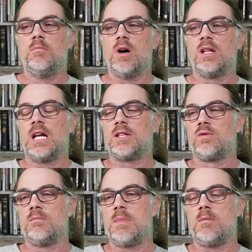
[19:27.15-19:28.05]
But
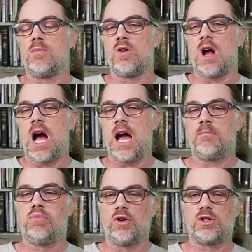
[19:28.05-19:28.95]
let's remember, I
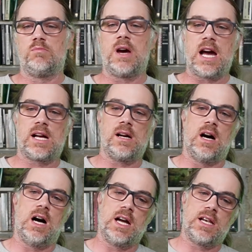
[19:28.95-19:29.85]
push back
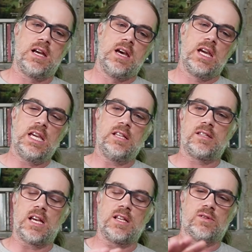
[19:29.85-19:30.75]
on, he
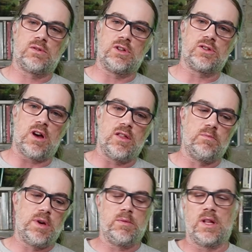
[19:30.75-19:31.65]
says there's other
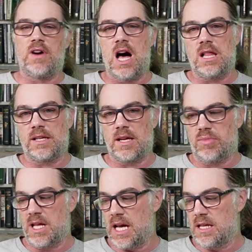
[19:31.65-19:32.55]
people have holiday
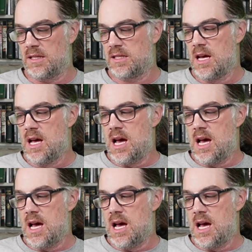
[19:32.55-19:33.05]
plans.